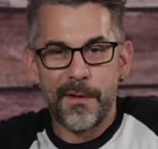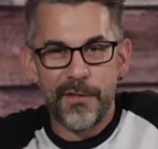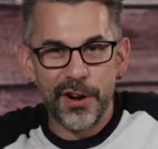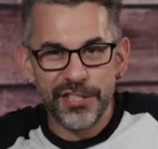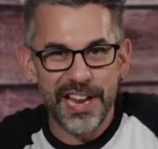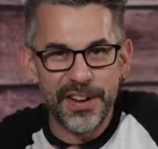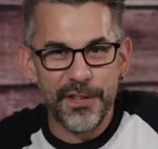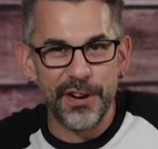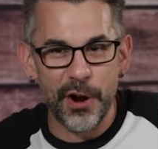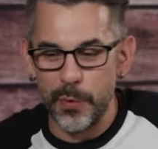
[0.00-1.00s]
But first, I had to
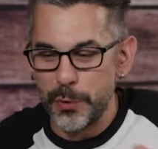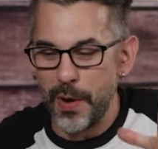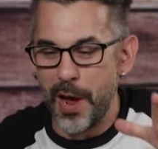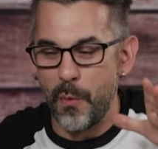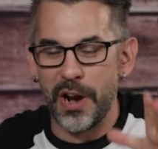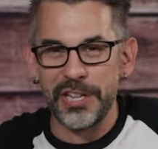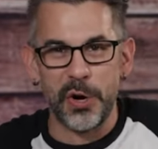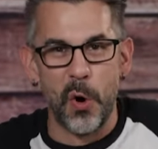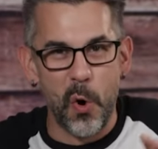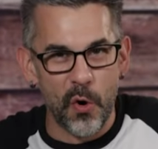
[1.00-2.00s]
figure out which way I wanted
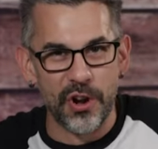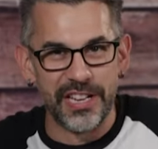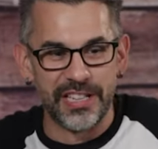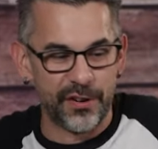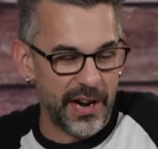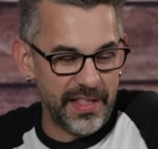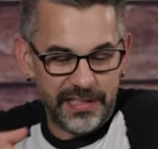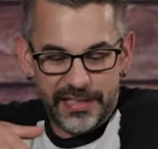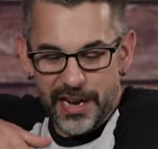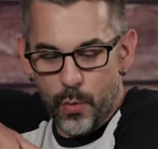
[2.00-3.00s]
to orient it, right?
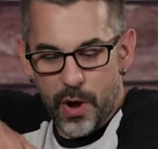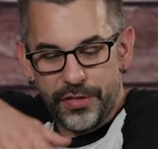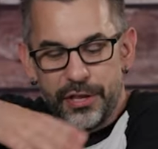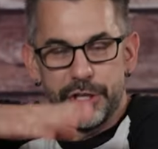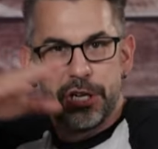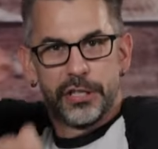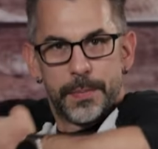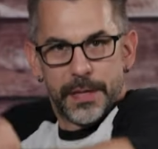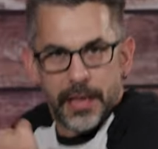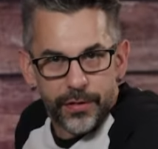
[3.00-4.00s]
Like, did I want the shield to
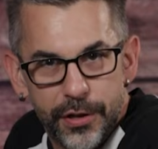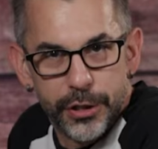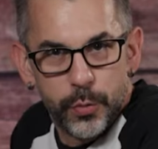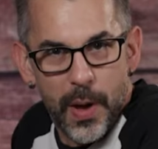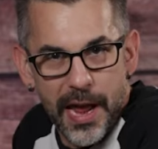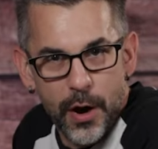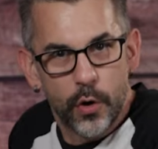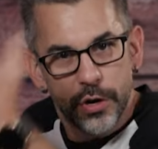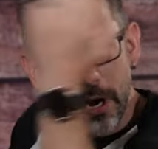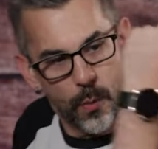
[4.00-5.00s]
be like this way,
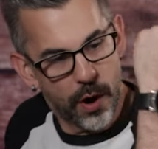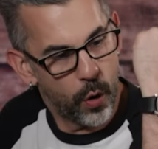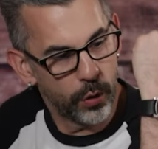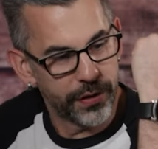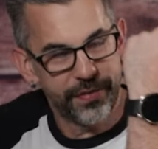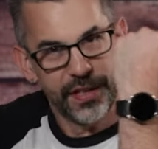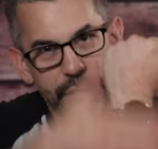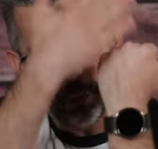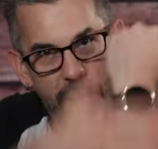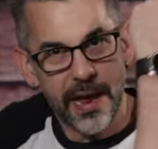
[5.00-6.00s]
or did I want to hold it
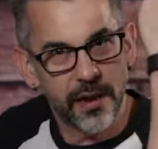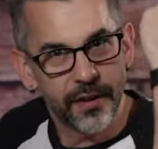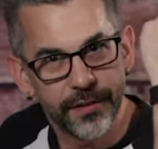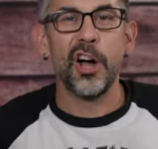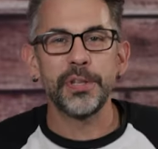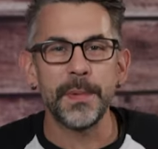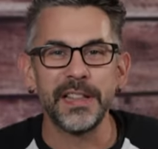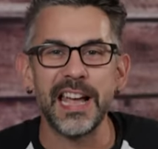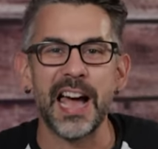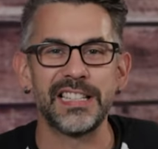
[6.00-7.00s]
this way?
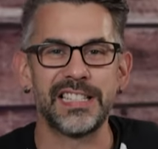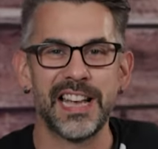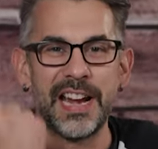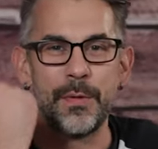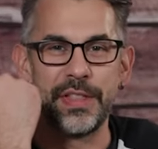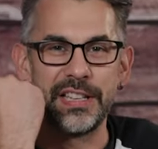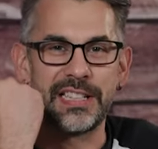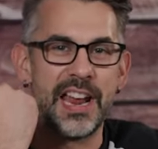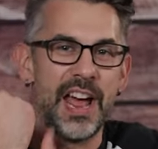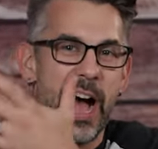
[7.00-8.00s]
Ultimately, I decided with this
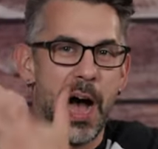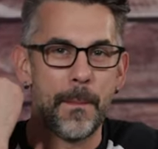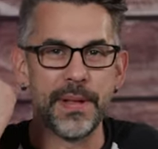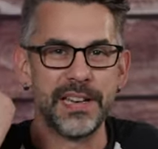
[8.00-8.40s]
kind of up